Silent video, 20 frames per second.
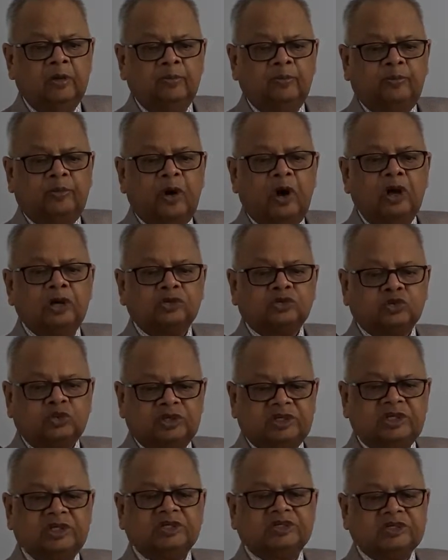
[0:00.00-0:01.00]
Paul
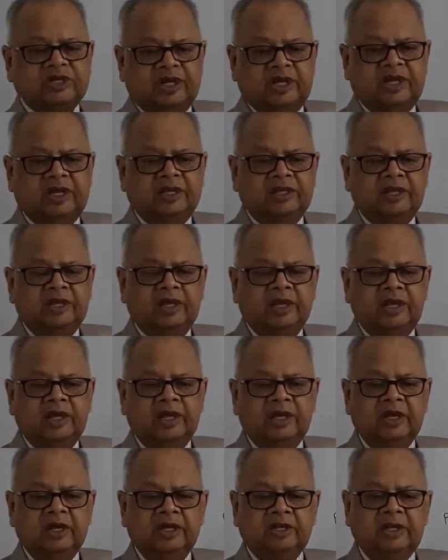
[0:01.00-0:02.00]
Swiggy said
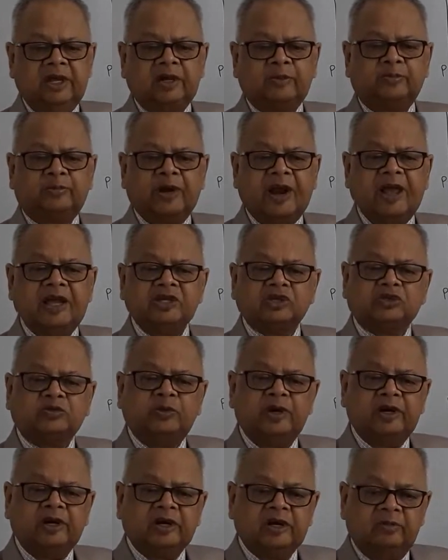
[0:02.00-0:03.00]
that price
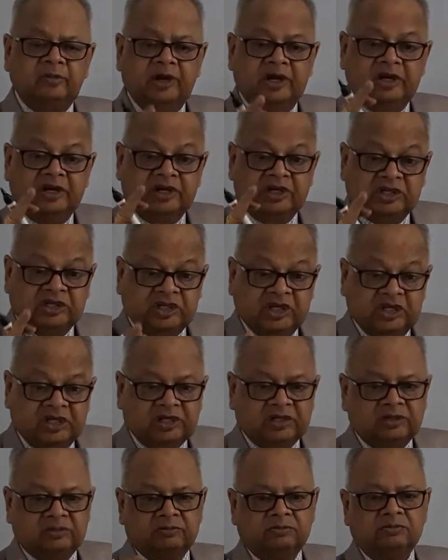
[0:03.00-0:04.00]
will remain
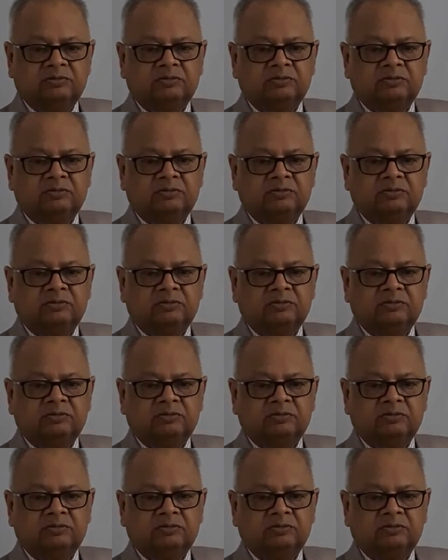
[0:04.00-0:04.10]
rigid